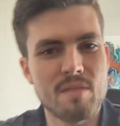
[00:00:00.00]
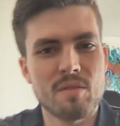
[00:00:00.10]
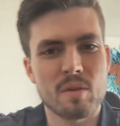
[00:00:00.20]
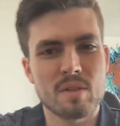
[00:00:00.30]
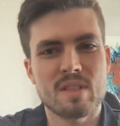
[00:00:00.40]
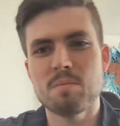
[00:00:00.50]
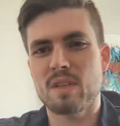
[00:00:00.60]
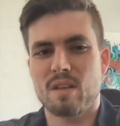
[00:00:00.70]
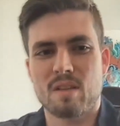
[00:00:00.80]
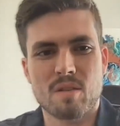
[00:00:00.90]
And even though it
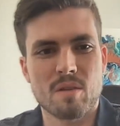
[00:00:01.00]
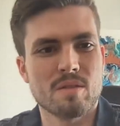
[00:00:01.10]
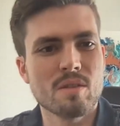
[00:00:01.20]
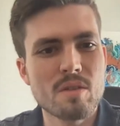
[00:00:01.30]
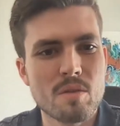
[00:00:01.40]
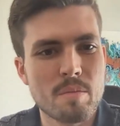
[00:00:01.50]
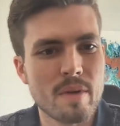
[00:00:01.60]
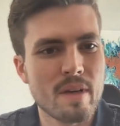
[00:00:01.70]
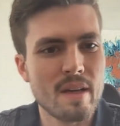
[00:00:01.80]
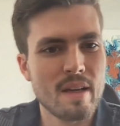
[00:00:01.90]
seems like a closed
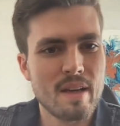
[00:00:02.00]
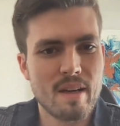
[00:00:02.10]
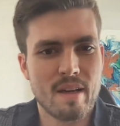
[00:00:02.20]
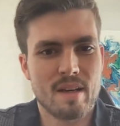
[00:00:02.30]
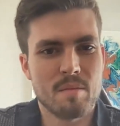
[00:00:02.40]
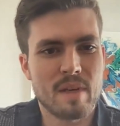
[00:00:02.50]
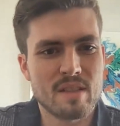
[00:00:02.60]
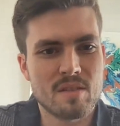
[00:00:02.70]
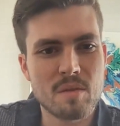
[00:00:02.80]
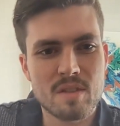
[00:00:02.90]
loop,
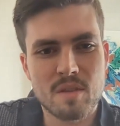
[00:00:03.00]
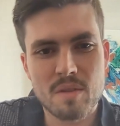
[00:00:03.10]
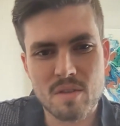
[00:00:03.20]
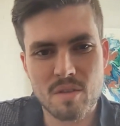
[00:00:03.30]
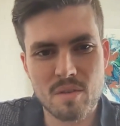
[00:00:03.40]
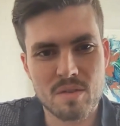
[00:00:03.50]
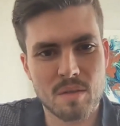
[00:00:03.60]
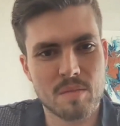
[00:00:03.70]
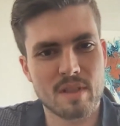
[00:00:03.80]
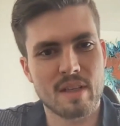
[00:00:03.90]
as soon as you introduce
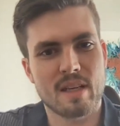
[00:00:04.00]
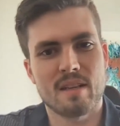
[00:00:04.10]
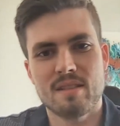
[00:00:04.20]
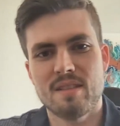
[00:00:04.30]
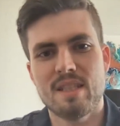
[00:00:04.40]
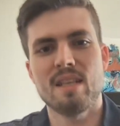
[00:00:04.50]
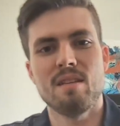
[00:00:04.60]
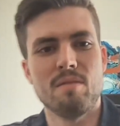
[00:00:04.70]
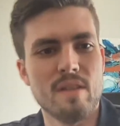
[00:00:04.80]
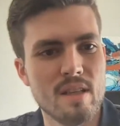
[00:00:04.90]
something like a
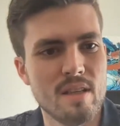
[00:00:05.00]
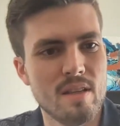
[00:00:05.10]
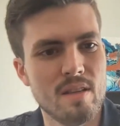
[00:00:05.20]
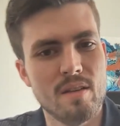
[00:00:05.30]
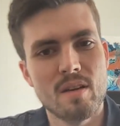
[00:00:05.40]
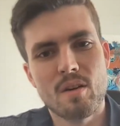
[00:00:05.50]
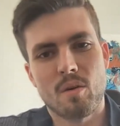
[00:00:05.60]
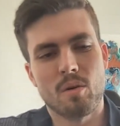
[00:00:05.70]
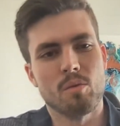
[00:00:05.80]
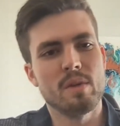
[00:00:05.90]
TV
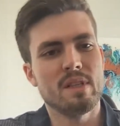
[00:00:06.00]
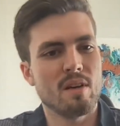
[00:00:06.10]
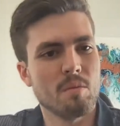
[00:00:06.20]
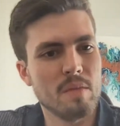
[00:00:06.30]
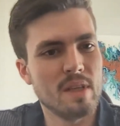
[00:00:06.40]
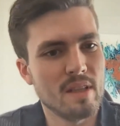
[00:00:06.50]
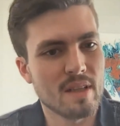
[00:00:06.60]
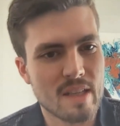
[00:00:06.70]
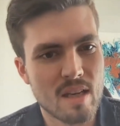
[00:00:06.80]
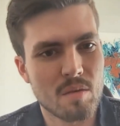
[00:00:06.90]
or a retail
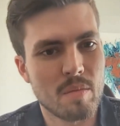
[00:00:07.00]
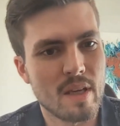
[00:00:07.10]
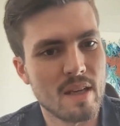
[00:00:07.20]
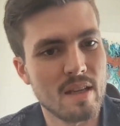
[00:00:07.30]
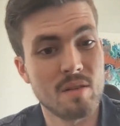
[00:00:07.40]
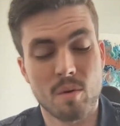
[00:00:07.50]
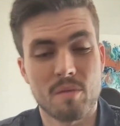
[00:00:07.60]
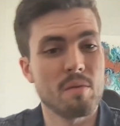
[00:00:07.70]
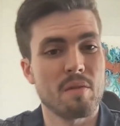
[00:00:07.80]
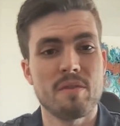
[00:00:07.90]
media campaign, or
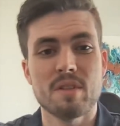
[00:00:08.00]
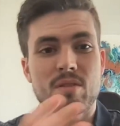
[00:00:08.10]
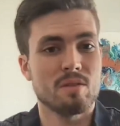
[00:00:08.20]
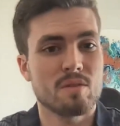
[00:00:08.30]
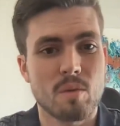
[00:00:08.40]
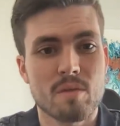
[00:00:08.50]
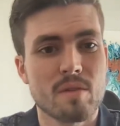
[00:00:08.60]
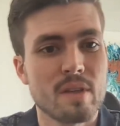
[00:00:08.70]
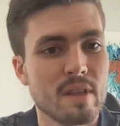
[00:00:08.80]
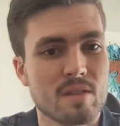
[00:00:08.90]
if you have a physical
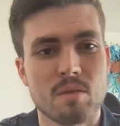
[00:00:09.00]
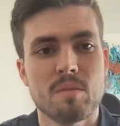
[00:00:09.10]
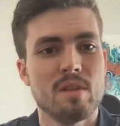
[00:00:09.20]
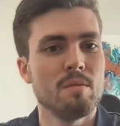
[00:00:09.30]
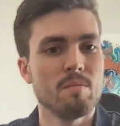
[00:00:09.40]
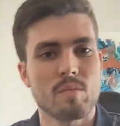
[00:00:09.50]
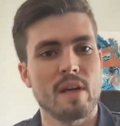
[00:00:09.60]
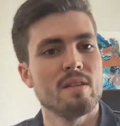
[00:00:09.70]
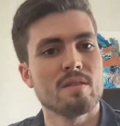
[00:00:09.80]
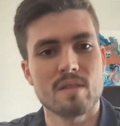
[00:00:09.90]
storefront, like so many
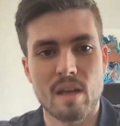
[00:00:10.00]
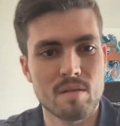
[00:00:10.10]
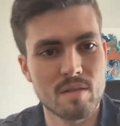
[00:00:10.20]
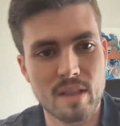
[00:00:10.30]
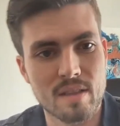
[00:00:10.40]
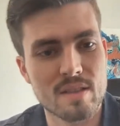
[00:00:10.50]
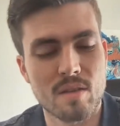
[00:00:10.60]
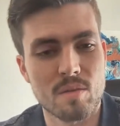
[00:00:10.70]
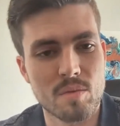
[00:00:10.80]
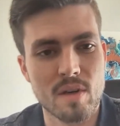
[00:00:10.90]
brands
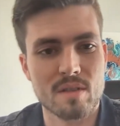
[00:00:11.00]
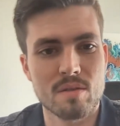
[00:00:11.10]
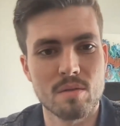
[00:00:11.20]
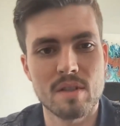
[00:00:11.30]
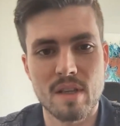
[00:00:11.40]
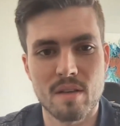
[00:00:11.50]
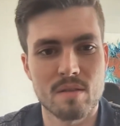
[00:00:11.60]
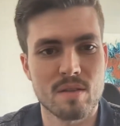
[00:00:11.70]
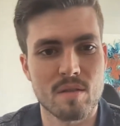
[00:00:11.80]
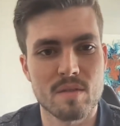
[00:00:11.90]
sell their products through
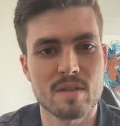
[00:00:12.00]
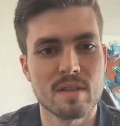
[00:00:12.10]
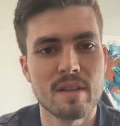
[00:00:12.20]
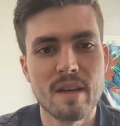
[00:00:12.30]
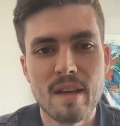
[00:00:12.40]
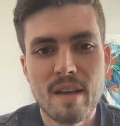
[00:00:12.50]
retailers, obviously,